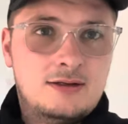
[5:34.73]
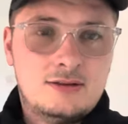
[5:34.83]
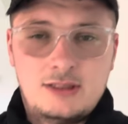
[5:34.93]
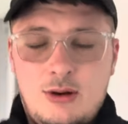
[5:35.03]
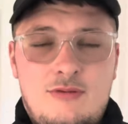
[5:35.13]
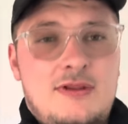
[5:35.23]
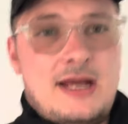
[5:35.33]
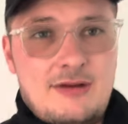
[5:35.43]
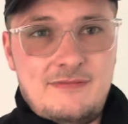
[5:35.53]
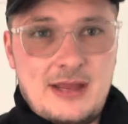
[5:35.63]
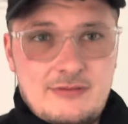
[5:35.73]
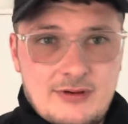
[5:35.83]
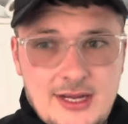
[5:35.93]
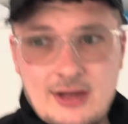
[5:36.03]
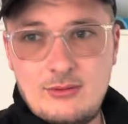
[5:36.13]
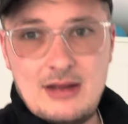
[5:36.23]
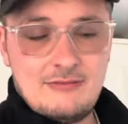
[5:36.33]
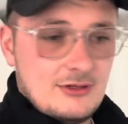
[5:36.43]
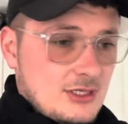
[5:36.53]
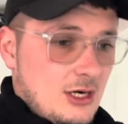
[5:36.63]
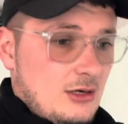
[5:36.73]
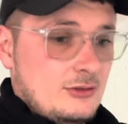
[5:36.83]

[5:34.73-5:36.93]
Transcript: Go over there, favourite it or whatever it's called,